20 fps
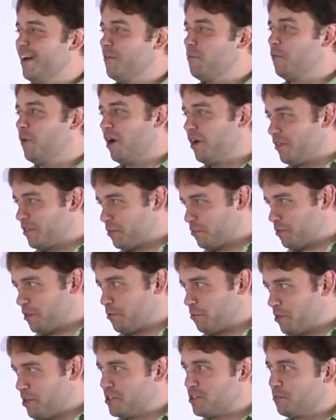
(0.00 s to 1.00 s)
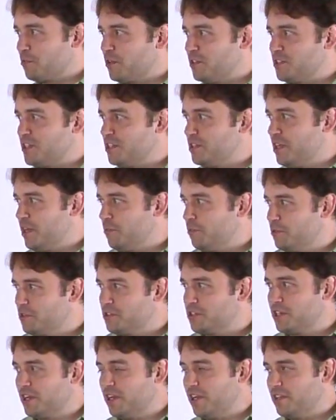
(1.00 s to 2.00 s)
Well, the reason was
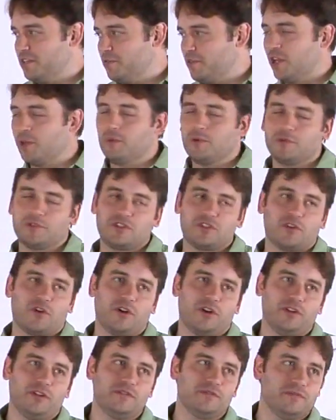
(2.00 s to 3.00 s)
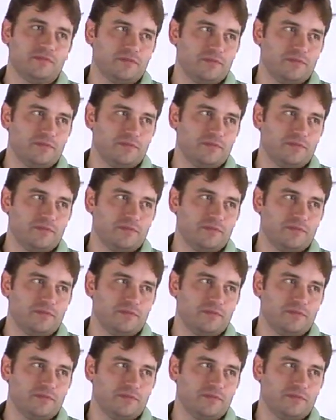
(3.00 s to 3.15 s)
development was started